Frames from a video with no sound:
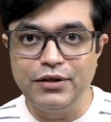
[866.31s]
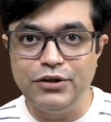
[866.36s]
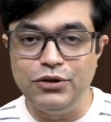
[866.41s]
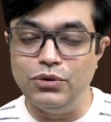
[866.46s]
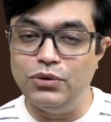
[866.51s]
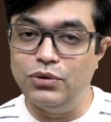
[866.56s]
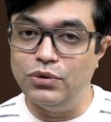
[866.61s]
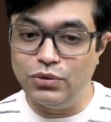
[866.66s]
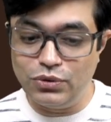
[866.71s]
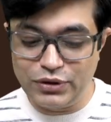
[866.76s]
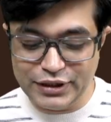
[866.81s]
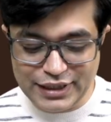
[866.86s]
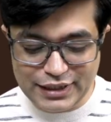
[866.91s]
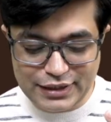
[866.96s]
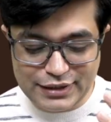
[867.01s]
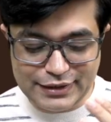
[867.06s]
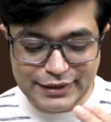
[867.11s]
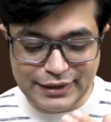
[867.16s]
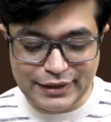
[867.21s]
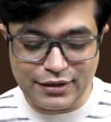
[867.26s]
you know that
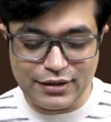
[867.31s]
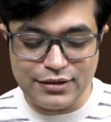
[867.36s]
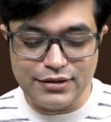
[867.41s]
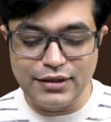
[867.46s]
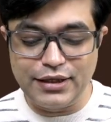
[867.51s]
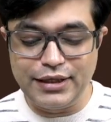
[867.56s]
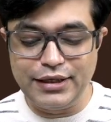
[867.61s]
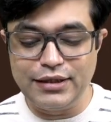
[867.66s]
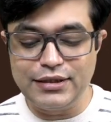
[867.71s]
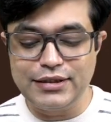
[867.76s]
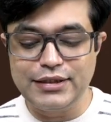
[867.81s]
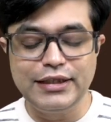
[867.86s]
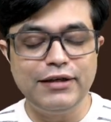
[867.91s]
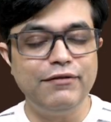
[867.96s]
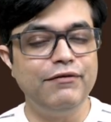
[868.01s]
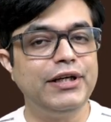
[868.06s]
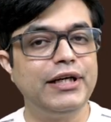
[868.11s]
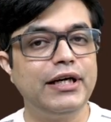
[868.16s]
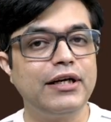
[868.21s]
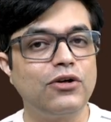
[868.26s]
congenital
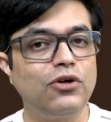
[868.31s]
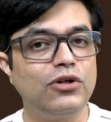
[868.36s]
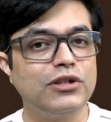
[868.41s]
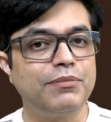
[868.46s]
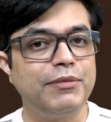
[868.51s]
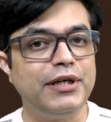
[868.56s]
CMV can cause